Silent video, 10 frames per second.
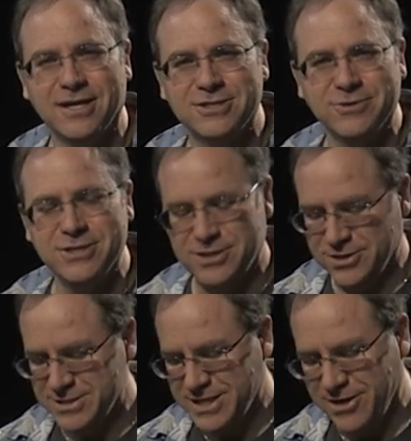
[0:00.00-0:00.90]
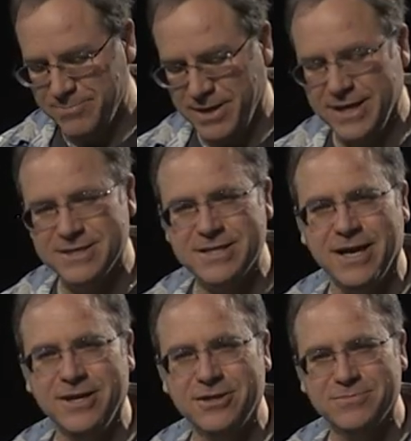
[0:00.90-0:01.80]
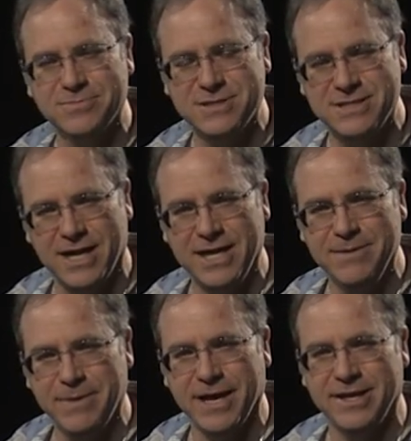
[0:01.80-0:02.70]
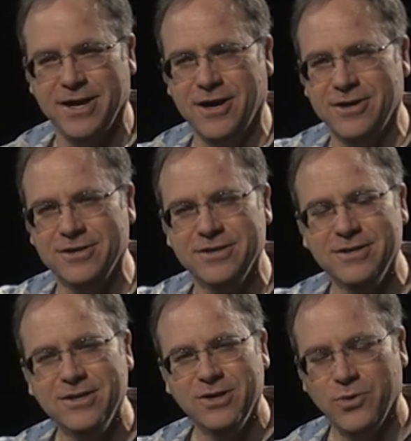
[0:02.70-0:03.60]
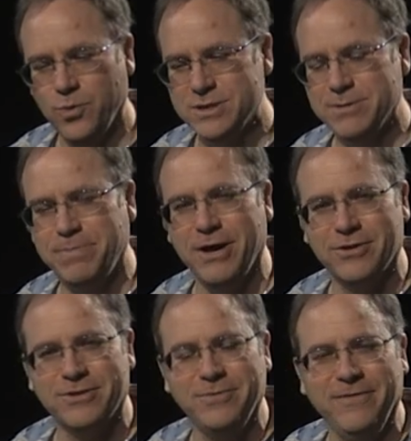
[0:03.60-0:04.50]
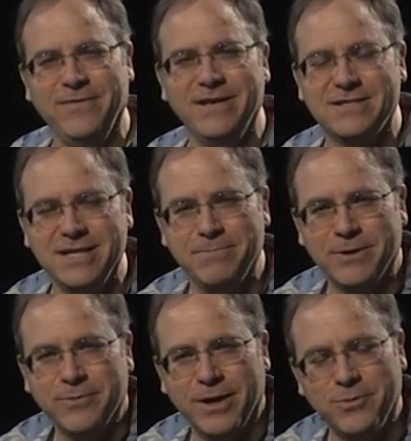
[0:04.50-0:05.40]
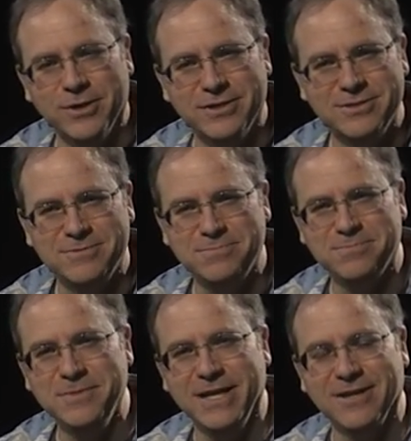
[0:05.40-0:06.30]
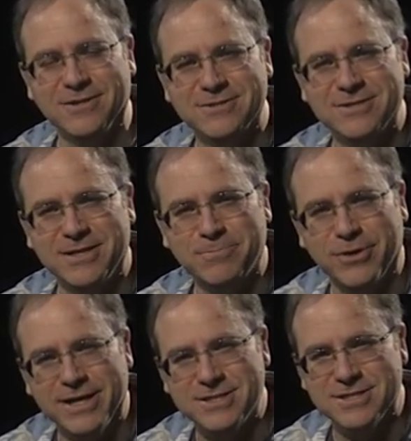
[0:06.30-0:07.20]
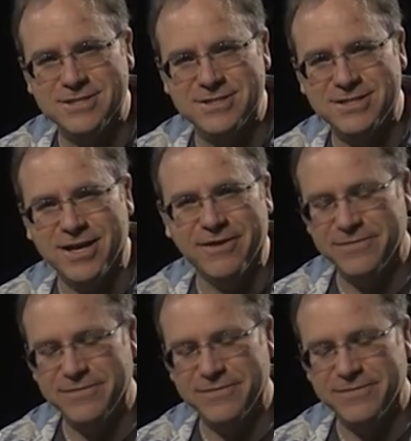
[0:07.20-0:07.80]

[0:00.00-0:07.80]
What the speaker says: So as it turns out, my entire tiny backyard was about 3 feet deep in redwood needles and branches and stuff.